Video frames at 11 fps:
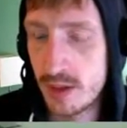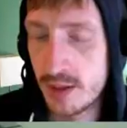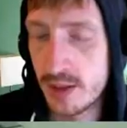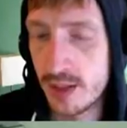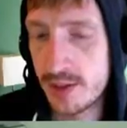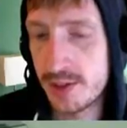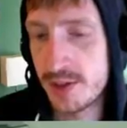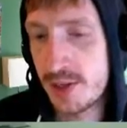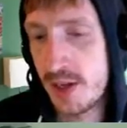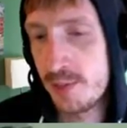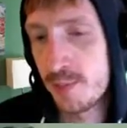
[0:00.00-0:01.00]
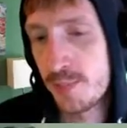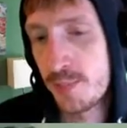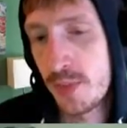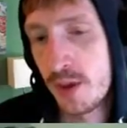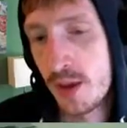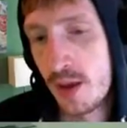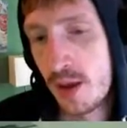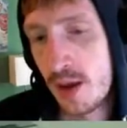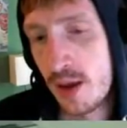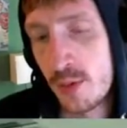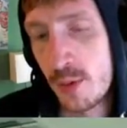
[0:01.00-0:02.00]
that is to say,
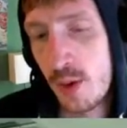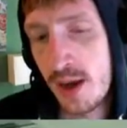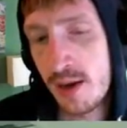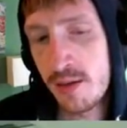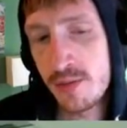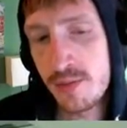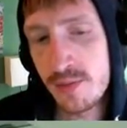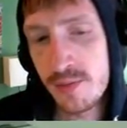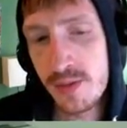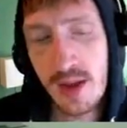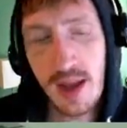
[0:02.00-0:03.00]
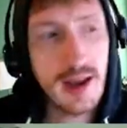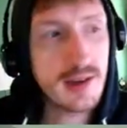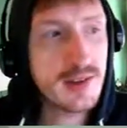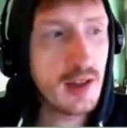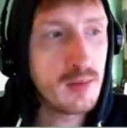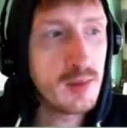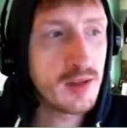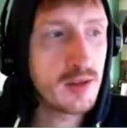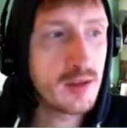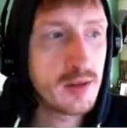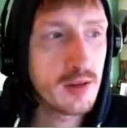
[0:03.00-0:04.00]
if you have X
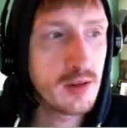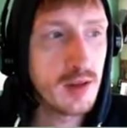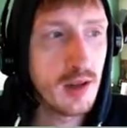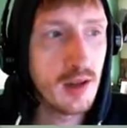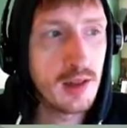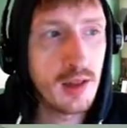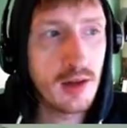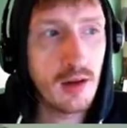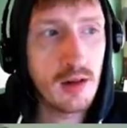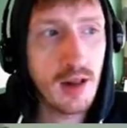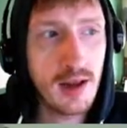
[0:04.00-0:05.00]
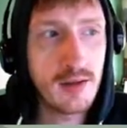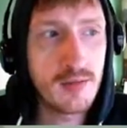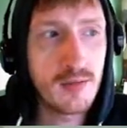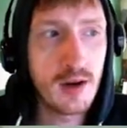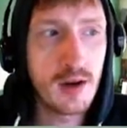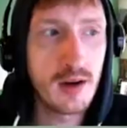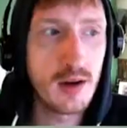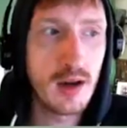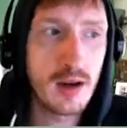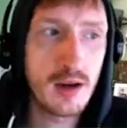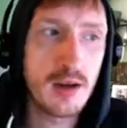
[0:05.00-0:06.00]
elements and they all have
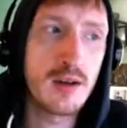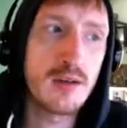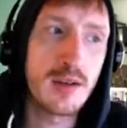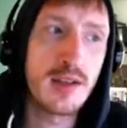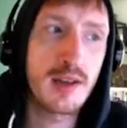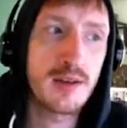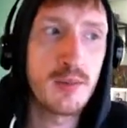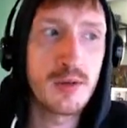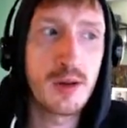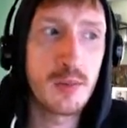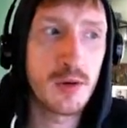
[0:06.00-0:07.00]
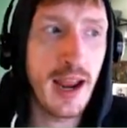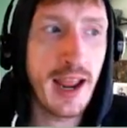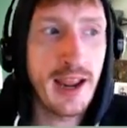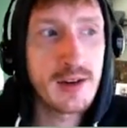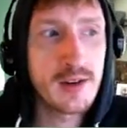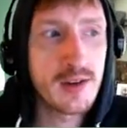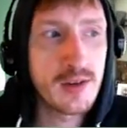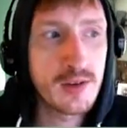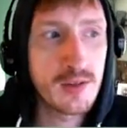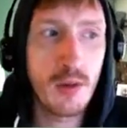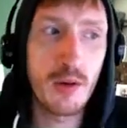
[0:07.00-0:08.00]
a decimal number n
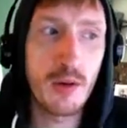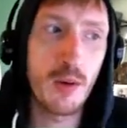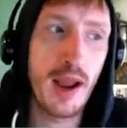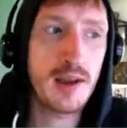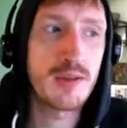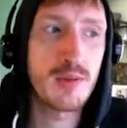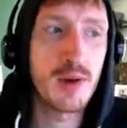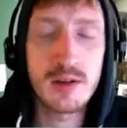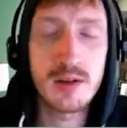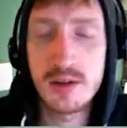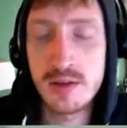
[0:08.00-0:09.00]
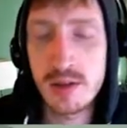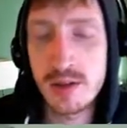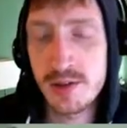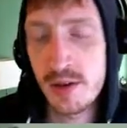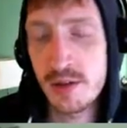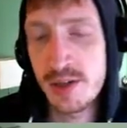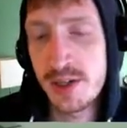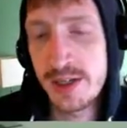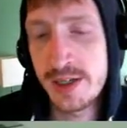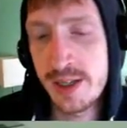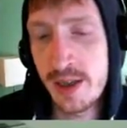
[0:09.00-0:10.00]
or x rather usually
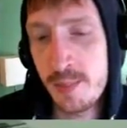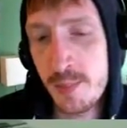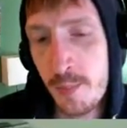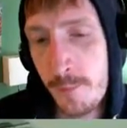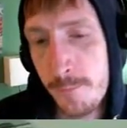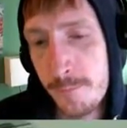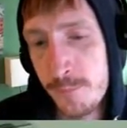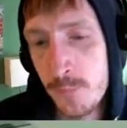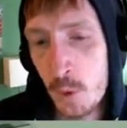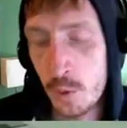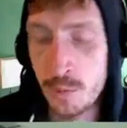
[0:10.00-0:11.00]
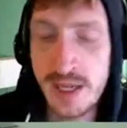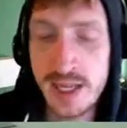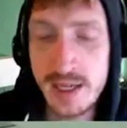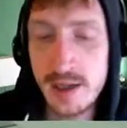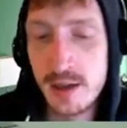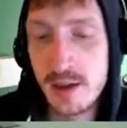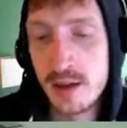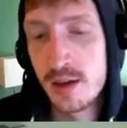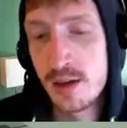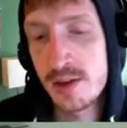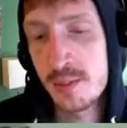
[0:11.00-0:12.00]
associated to them, or p
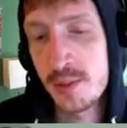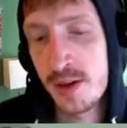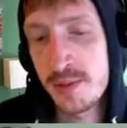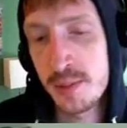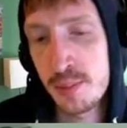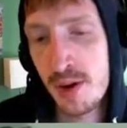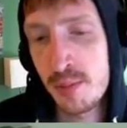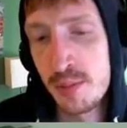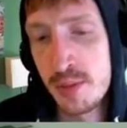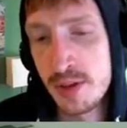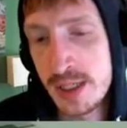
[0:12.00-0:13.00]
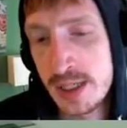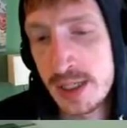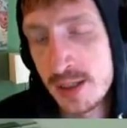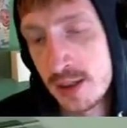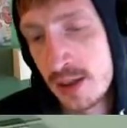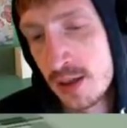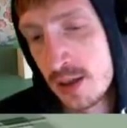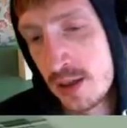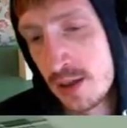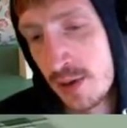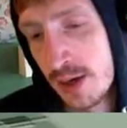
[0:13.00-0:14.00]
sometimes for probability,
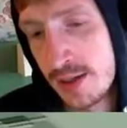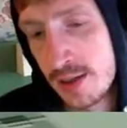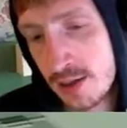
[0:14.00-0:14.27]
right?